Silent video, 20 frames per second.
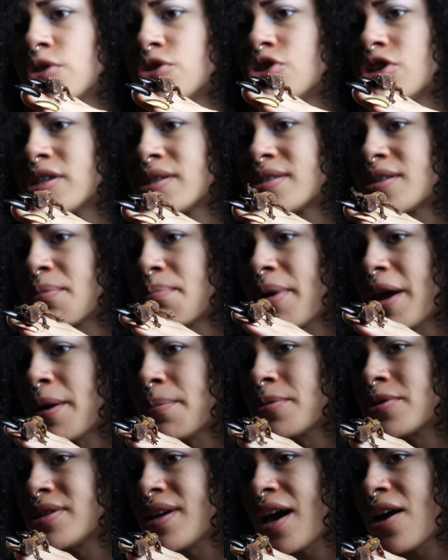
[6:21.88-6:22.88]
with just some
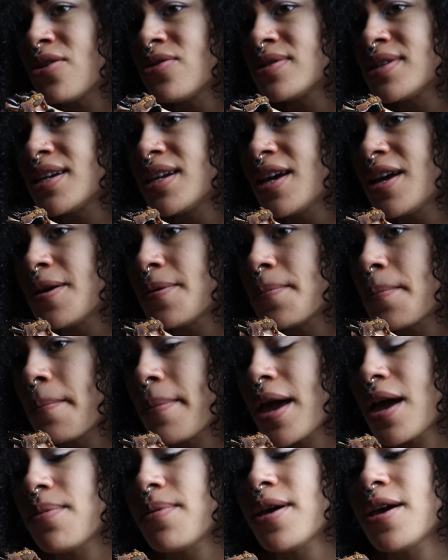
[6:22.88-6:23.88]
paper towels in it,
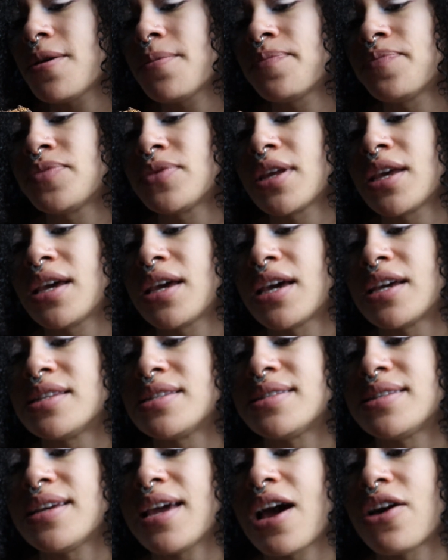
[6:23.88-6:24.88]
maybe? And
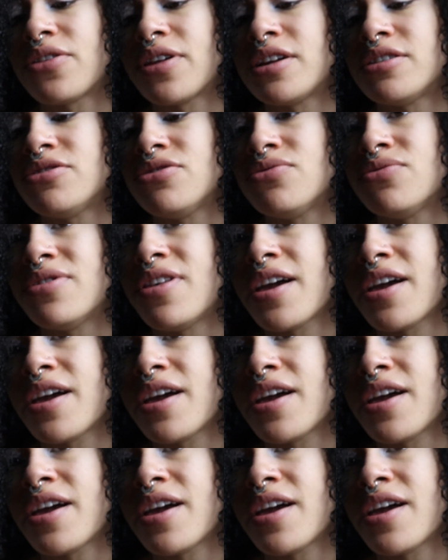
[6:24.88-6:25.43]
see how they do